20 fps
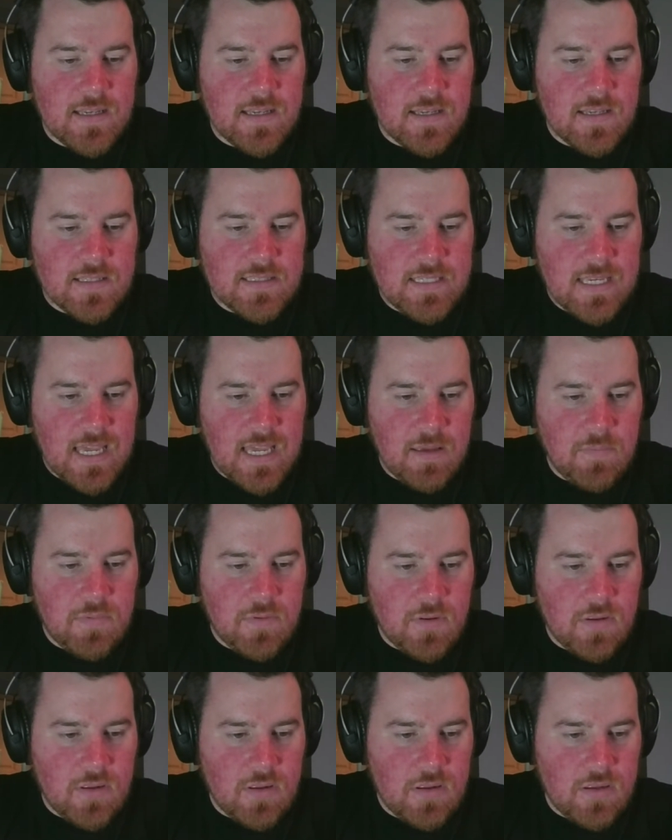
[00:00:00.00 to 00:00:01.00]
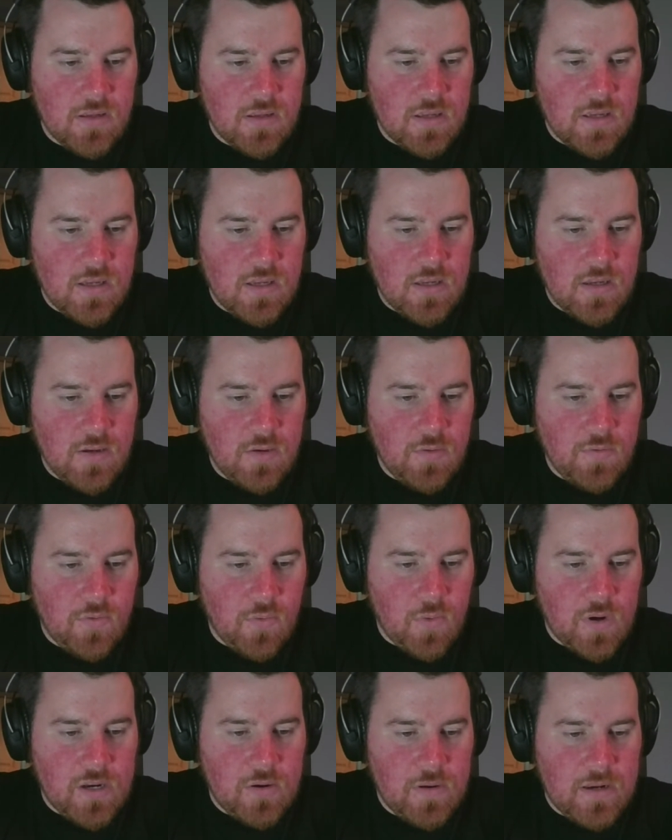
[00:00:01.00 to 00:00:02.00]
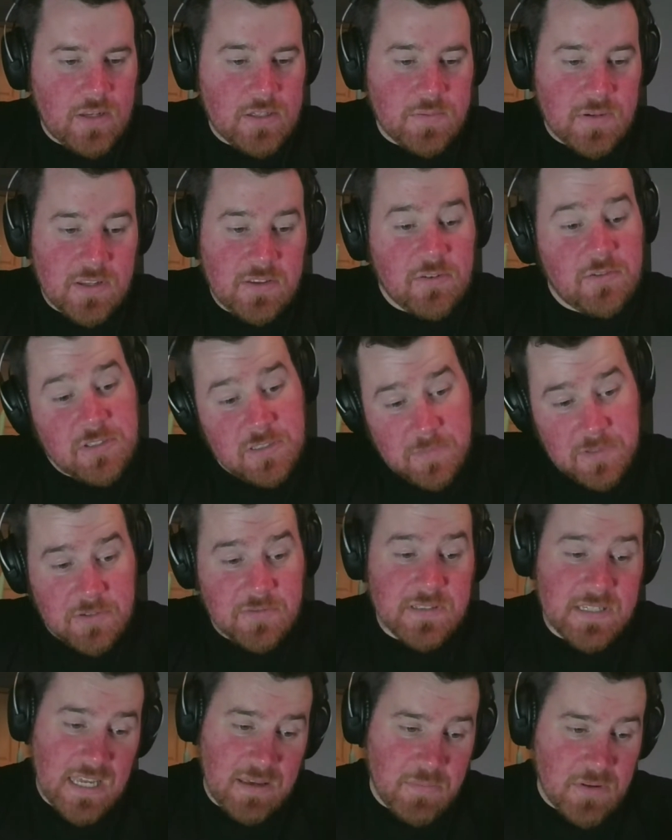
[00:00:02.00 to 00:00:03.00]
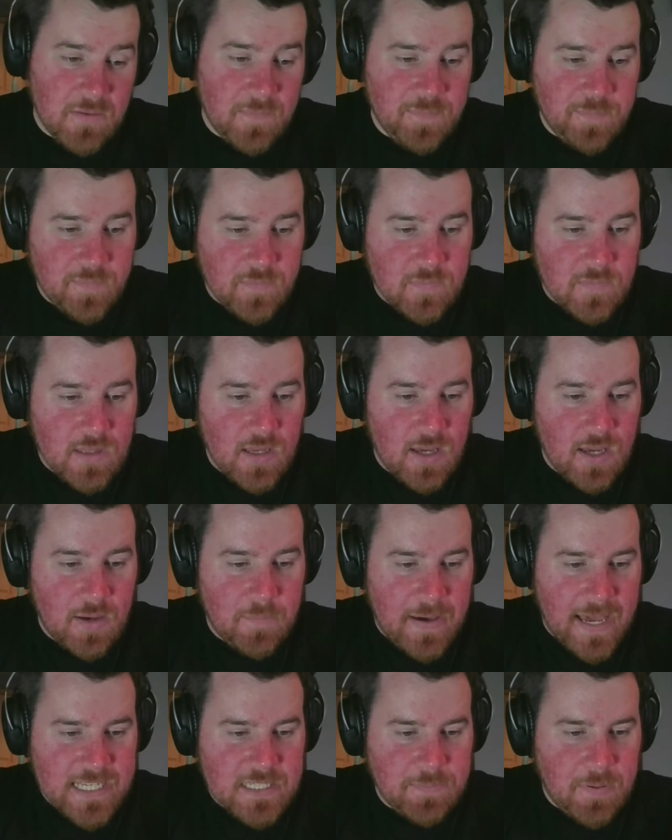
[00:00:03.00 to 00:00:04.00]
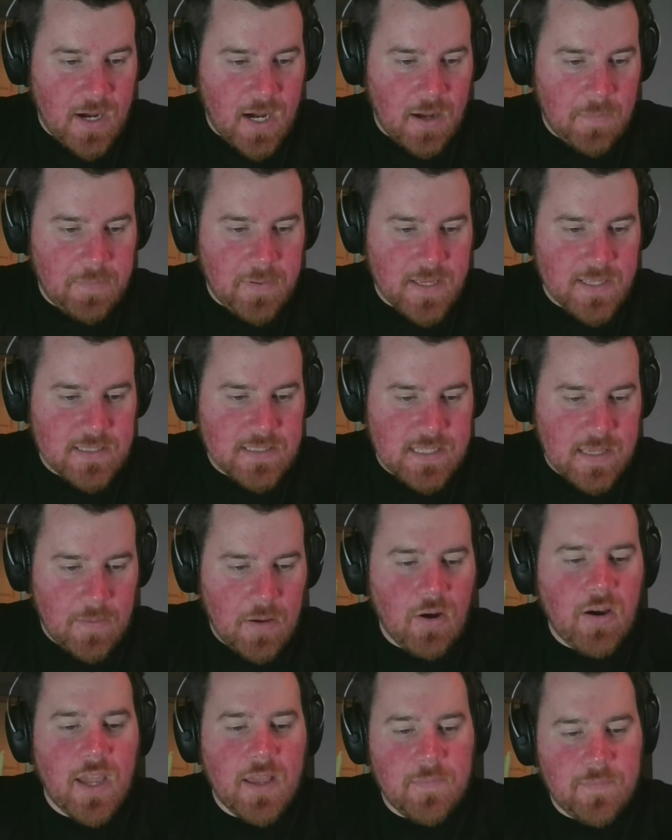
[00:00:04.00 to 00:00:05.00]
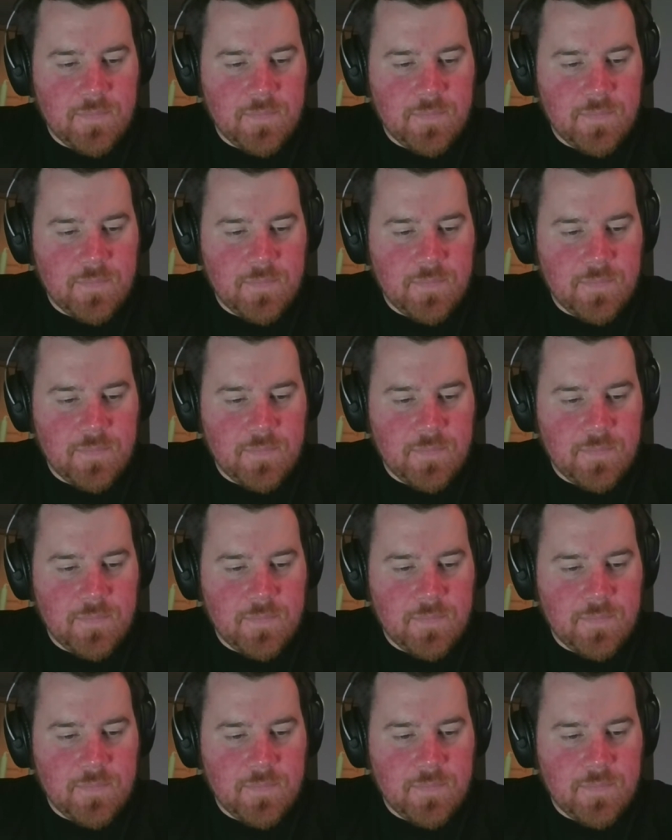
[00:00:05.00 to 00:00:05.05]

Table for when you really just want to throw someone to a table. Match pop and stuff. Okay.